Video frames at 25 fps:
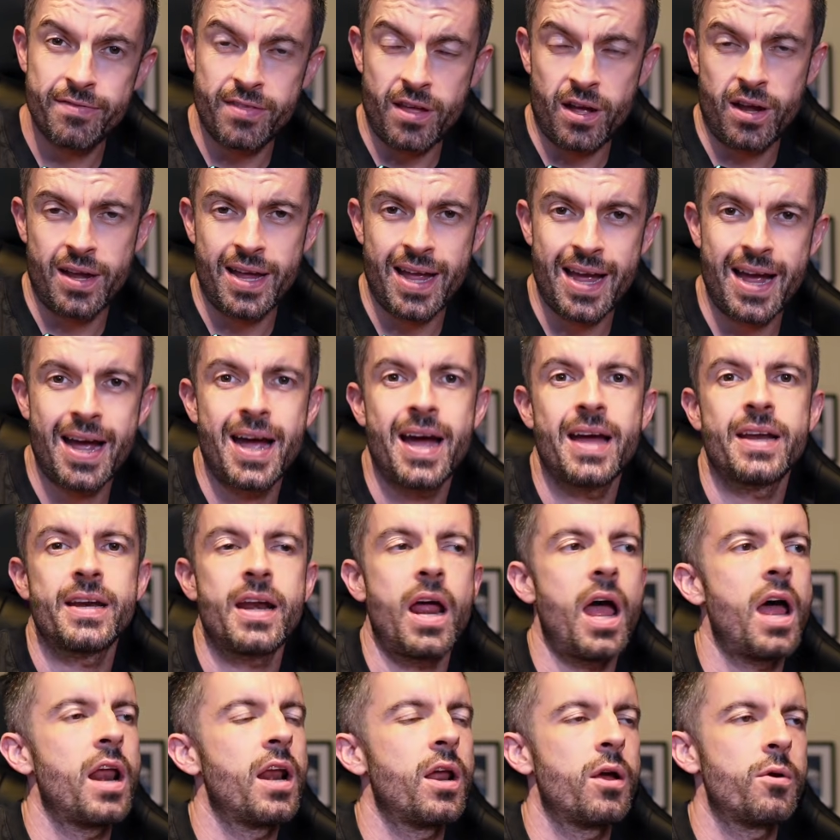that I had
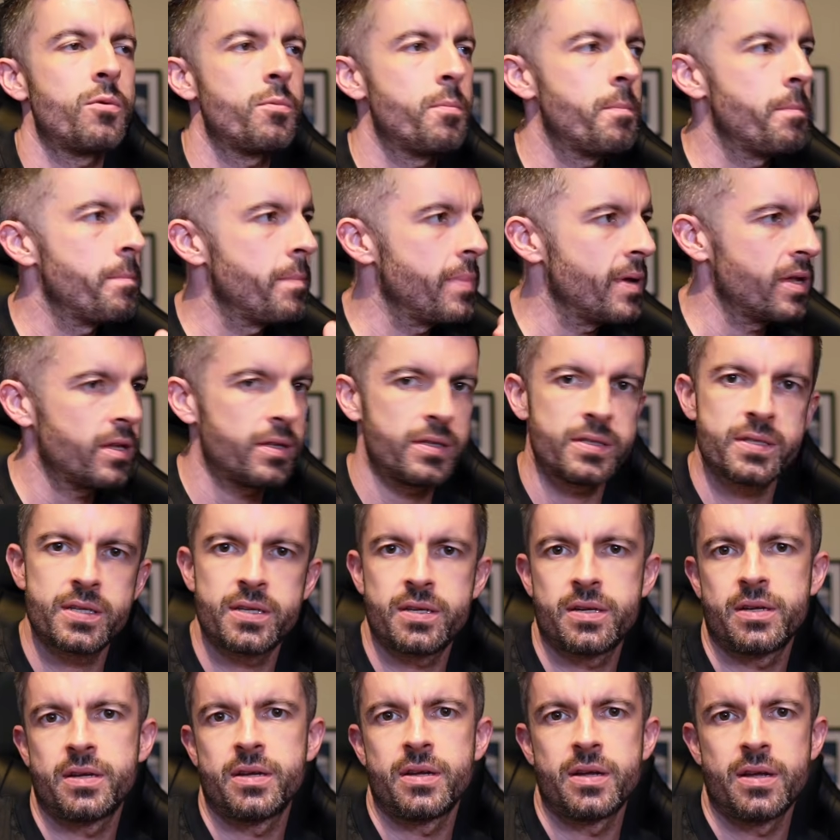and I built